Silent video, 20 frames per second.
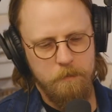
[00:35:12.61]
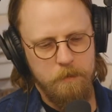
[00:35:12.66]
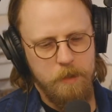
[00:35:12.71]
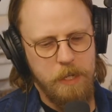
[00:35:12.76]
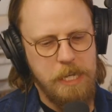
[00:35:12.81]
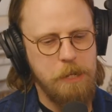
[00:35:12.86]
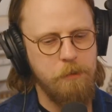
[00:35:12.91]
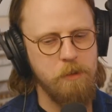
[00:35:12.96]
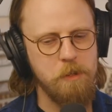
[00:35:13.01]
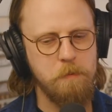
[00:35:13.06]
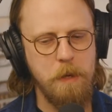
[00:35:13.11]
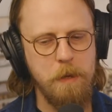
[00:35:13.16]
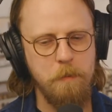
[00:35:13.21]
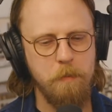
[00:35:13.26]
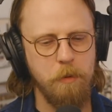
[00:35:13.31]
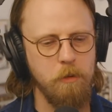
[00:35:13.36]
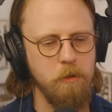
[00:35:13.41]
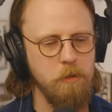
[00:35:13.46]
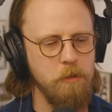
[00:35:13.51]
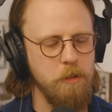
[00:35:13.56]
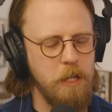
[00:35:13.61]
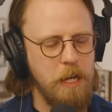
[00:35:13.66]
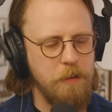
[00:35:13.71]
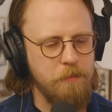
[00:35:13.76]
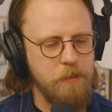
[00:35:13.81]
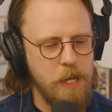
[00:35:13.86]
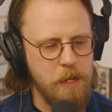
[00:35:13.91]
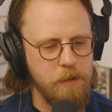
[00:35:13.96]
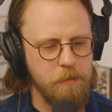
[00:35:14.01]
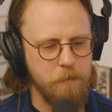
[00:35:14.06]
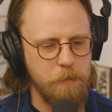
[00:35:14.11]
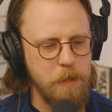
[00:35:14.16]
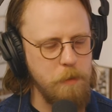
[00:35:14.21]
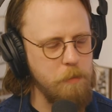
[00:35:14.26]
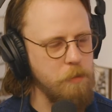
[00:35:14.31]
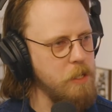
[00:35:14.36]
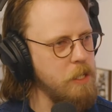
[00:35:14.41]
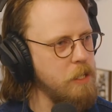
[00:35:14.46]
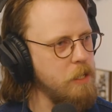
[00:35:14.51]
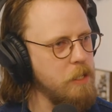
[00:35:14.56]
there's people, I've got
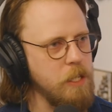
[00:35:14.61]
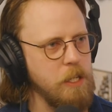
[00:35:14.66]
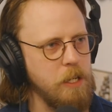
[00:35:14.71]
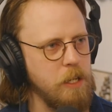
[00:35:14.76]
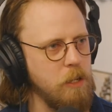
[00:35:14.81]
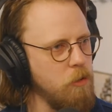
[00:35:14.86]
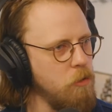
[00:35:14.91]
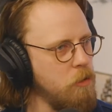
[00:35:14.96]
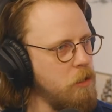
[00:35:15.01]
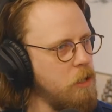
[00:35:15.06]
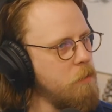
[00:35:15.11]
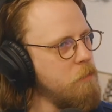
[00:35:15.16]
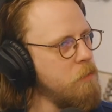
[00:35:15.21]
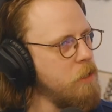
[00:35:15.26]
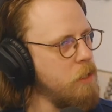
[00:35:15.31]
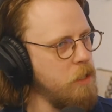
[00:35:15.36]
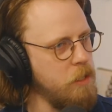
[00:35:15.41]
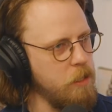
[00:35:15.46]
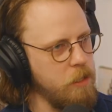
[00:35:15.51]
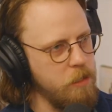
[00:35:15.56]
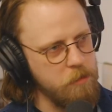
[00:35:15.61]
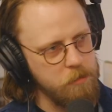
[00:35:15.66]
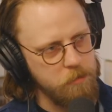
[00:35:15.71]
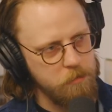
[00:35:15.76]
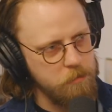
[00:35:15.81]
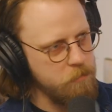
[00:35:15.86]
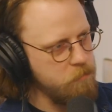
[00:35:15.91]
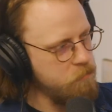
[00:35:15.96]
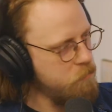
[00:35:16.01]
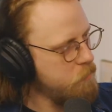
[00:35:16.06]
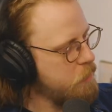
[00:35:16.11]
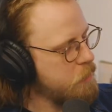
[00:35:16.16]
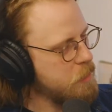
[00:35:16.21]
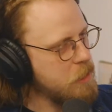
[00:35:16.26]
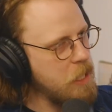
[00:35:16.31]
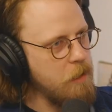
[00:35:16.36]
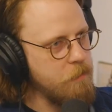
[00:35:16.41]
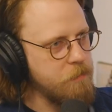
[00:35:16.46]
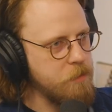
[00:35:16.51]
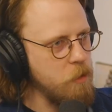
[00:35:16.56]
people that, come to
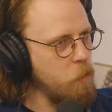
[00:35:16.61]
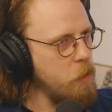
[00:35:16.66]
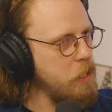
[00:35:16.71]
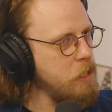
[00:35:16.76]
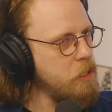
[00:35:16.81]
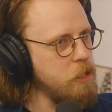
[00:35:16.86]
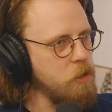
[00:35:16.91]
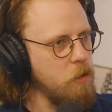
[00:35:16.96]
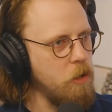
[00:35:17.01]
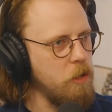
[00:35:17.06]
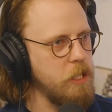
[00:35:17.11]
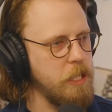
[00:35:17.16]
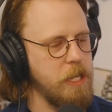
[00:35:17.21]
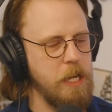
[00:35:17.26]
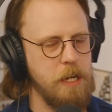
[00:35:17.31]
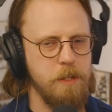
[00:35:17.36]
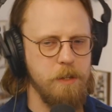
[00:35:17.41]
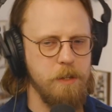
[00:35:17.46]
stuff that we do, all that kind of